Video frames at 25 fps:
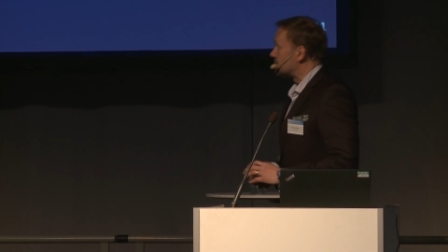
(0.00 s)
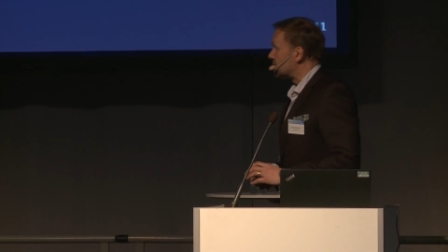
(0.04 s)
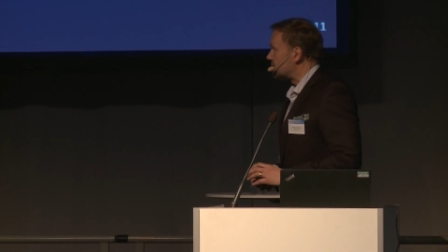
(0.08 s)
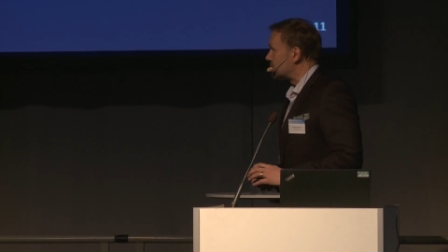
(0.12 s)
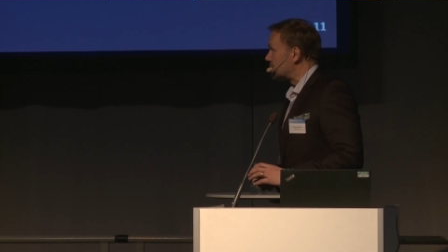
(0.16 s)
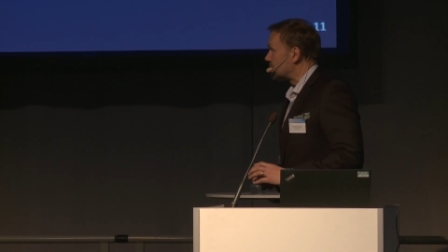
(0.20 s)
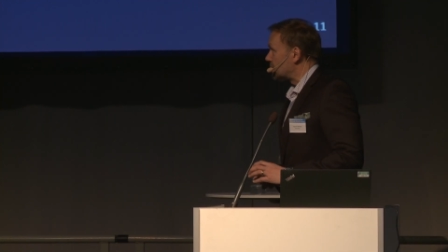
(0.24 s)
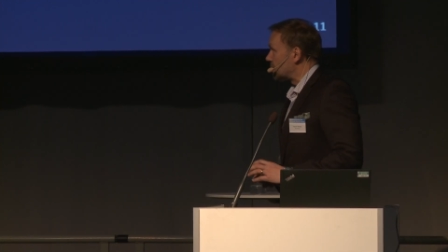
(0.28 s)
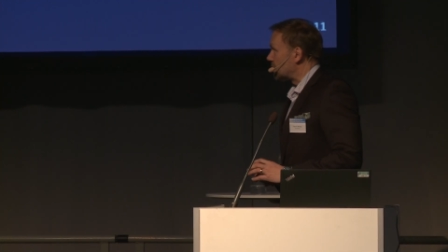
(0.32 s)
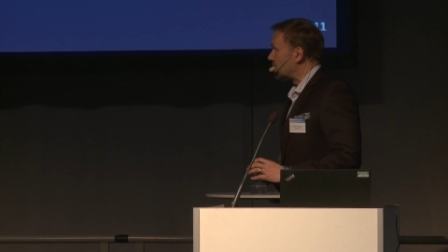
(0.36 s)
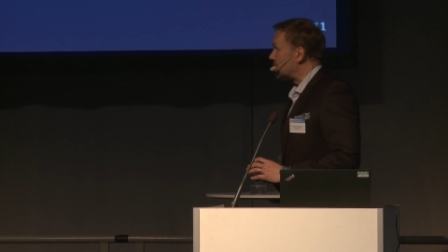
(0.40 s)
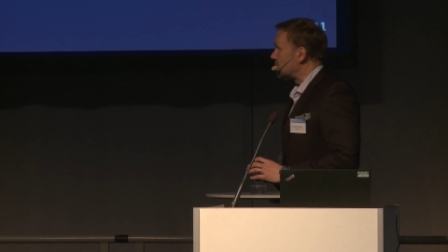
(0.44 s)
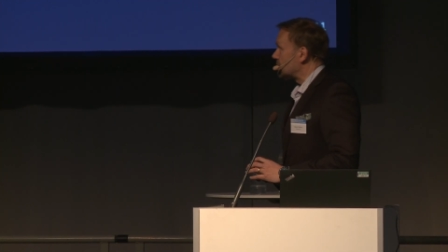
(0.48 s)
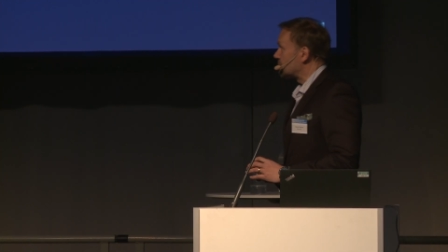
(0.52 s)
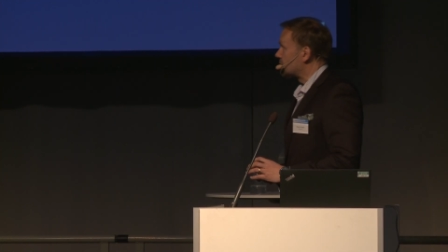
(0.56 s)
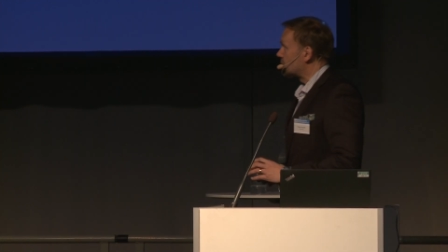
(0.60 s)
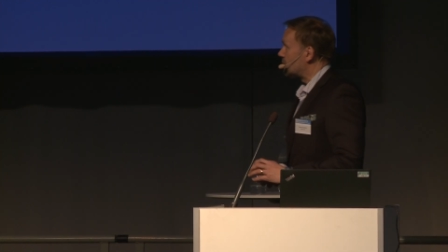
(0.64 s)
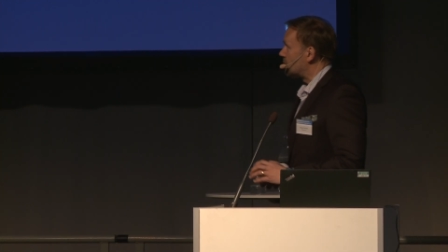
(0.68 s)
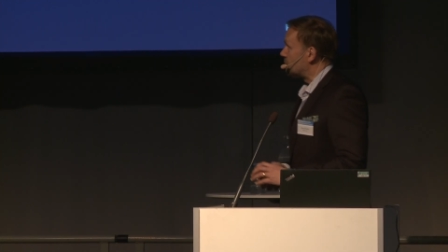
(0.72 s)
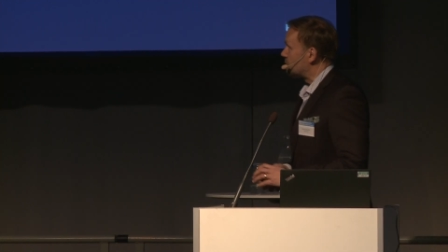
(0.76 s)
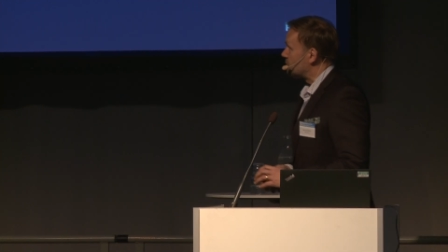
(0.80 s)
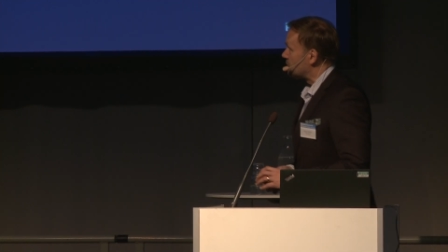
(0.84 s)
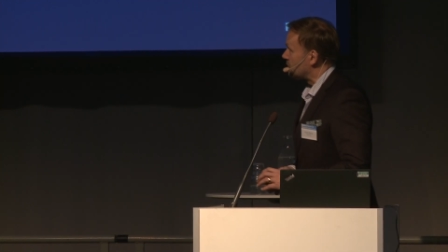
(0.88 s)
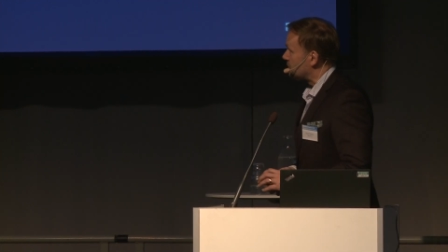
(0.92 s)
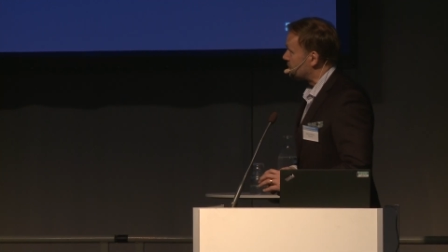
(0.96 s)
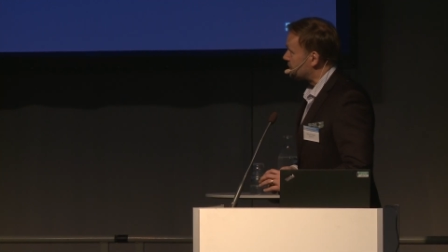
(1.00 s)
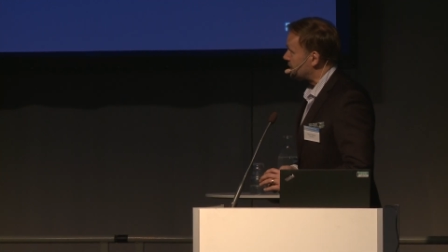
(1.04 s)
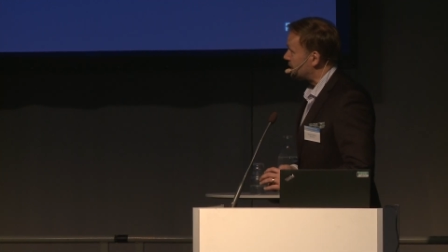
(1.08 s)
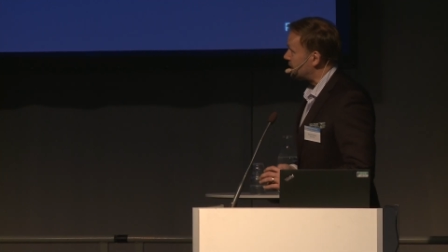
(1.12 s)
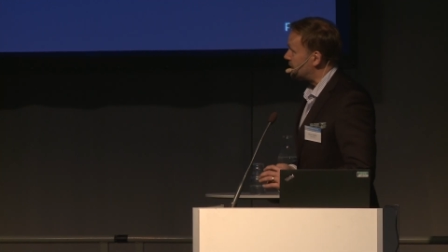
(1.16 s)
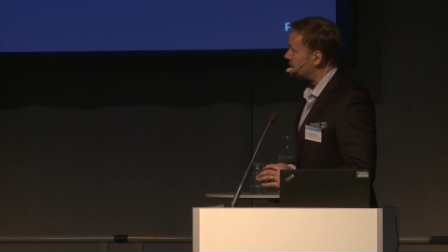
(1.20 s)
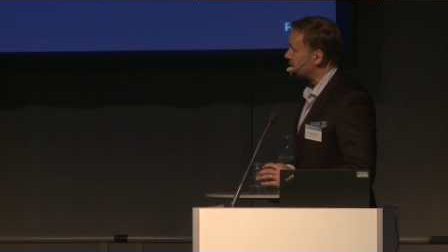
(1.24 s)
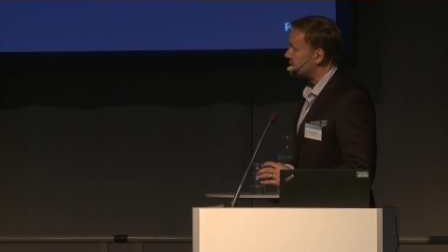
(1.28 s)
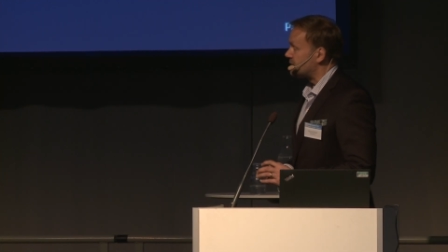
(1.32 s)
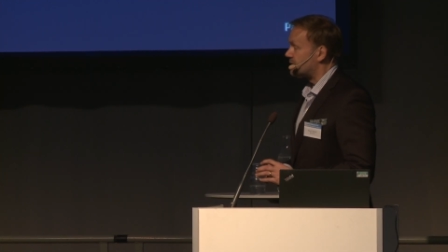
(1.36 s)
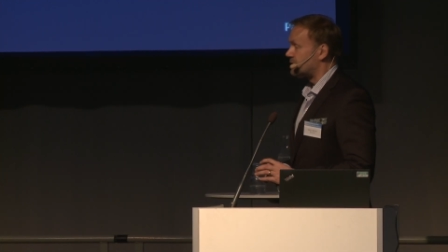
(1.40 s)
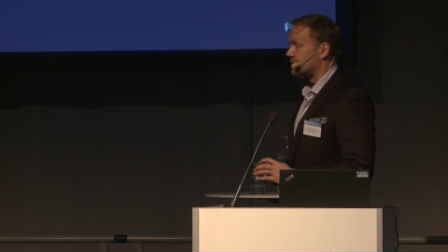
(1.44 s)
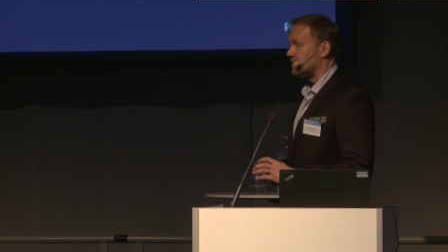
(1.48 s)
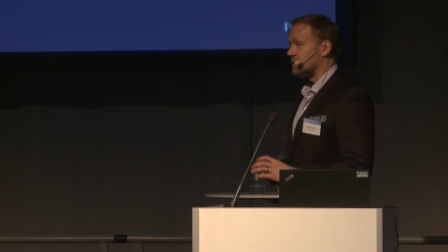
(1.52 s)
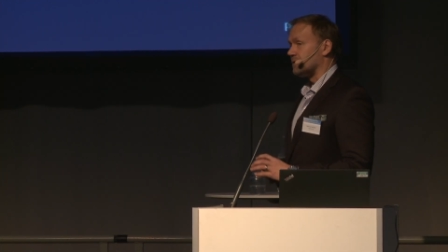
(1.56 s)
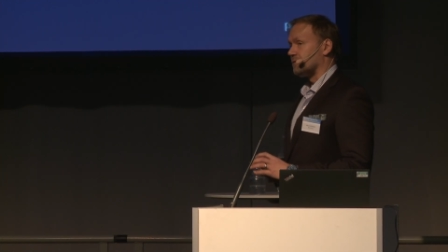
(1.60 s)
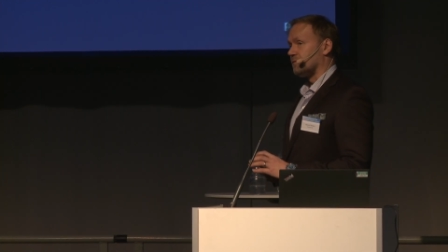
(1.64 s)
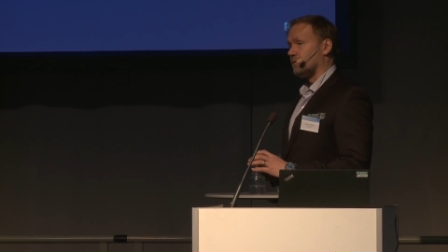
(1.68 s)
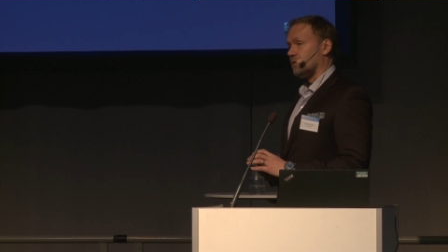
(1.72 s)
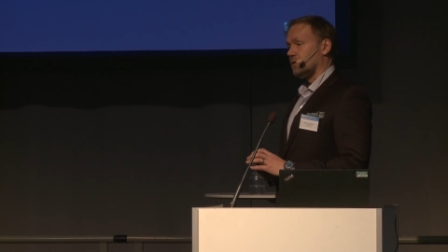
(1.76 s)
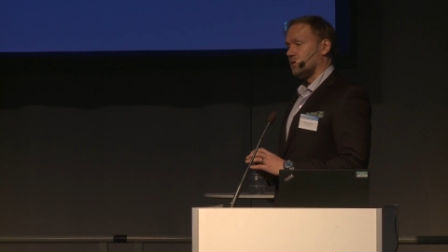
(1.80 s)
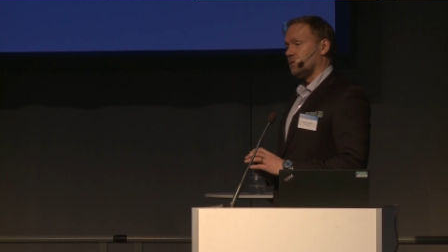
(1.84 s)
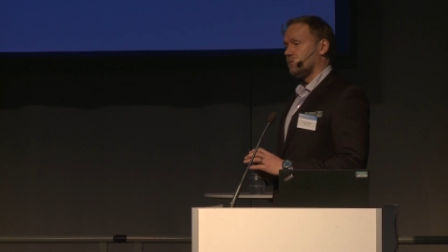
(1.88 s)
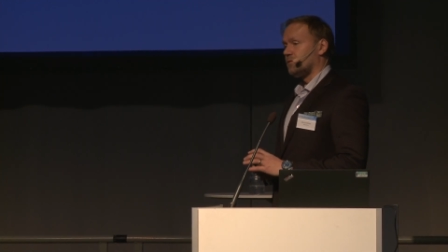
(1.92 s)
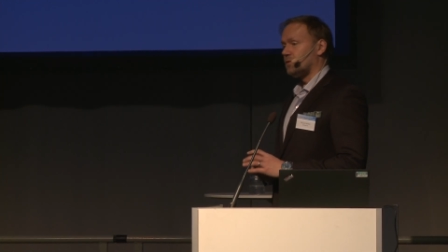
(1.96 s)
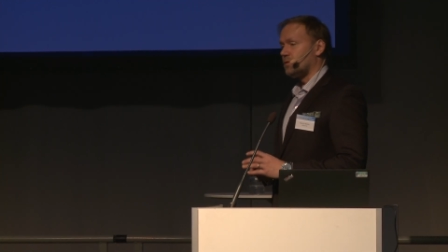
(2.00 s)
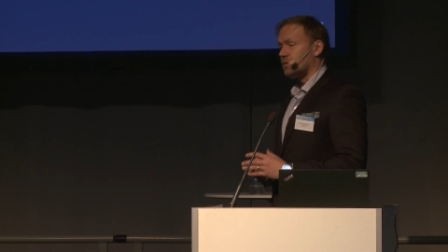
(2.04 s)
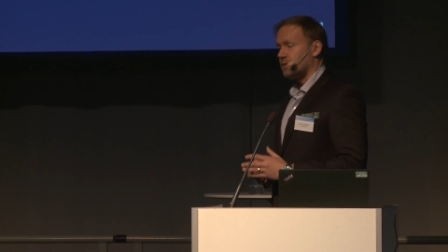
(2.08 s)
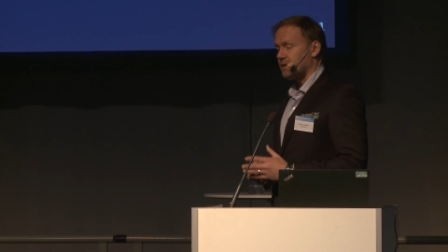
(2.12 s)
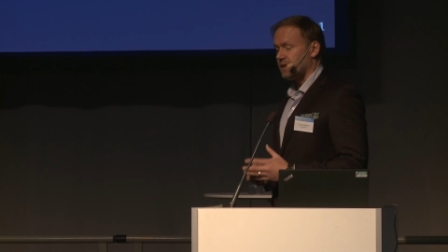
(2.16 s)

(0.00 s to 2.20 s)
in the last couple of years, uh, Volvo,